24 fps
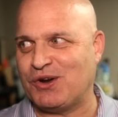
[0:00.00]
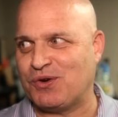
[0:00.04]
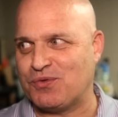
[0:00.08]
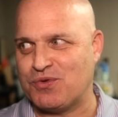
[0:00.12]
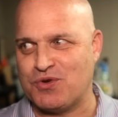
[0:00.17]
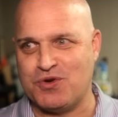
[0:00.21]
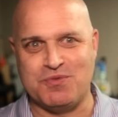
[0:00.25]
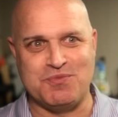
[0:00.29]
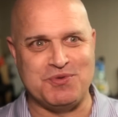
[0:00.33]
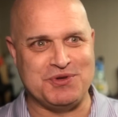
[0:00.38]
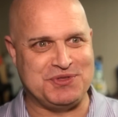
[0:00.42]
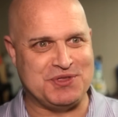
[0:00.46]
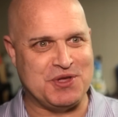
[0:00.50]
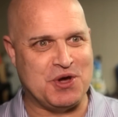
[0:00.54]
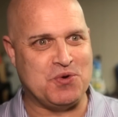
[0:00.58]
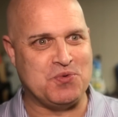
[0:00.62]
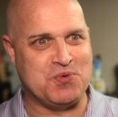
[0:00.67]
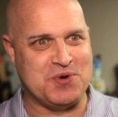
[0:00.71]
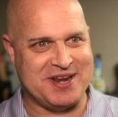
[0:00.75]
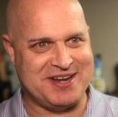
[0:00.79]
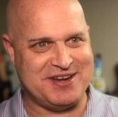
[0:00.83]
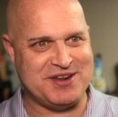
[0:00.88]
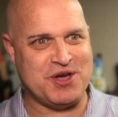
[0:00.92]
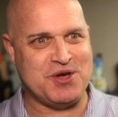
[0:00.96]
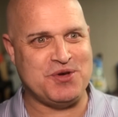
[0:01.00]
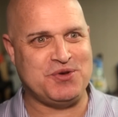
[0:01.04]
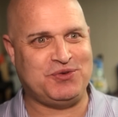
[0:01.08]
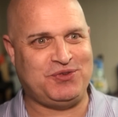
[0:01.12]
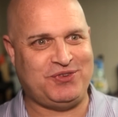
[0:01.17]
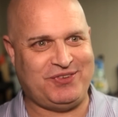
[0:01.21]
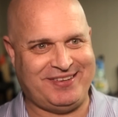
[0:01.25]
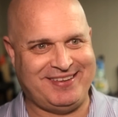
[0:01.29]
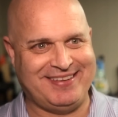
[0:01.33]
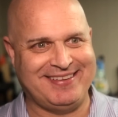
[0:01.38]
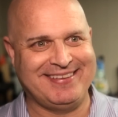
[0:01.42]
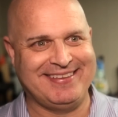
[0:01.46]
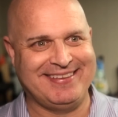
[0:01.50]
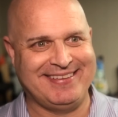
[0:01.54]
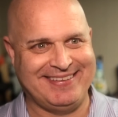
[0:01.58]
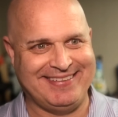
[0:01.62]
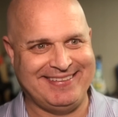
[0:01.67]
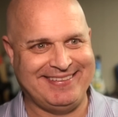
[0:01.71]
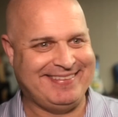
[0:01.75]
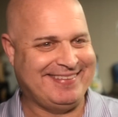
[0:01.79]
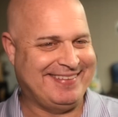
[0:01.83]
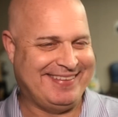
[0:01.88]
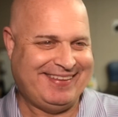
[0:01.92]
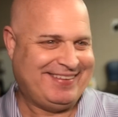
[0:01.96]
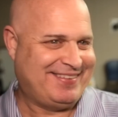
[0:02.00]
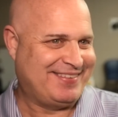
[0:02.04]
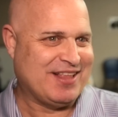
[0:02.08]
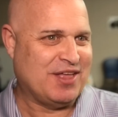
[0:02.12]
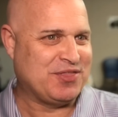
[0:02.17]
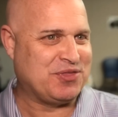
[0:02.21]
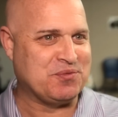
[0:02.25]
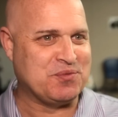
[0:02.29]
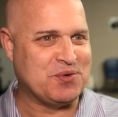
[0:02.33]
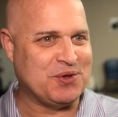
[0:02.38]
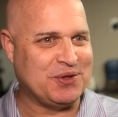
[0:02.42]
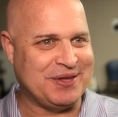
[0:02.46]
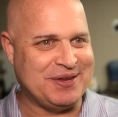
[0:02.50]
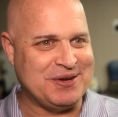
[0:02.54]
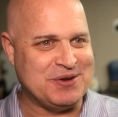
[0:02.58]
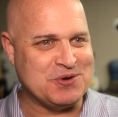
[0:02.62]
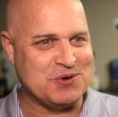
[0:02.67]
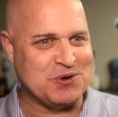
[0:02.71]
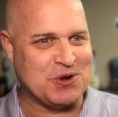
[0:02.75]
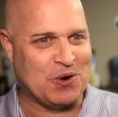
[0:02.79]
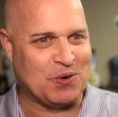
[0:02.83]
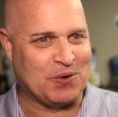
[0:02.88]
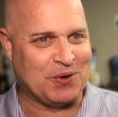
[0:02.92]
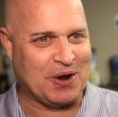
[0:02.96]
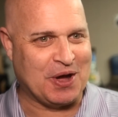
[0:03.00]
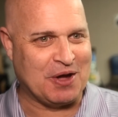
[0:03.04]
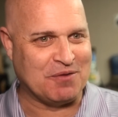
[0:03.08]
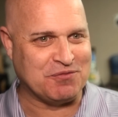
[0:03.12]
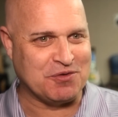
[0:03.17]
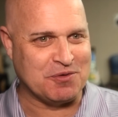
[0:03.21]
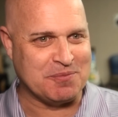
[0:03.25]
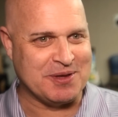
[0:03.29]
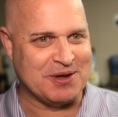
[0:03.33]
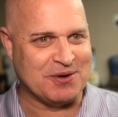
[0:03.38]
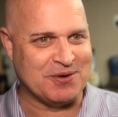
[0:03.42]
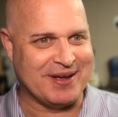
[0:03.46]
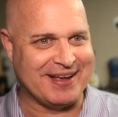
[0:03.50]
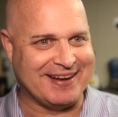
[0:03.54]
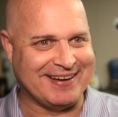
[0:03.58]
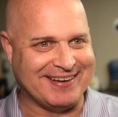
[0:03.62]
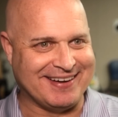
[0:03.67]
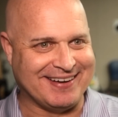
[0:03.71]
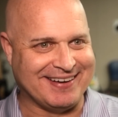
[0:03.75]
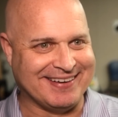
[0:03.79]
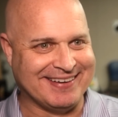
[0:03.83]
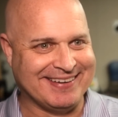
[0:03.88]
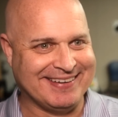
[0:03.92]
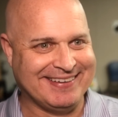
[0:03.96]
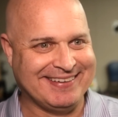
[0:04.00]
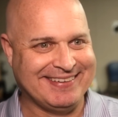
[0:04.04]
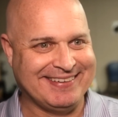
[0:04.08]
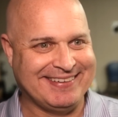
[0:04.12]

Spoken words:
in a room with no windows. There's nothing really new going on for me right here.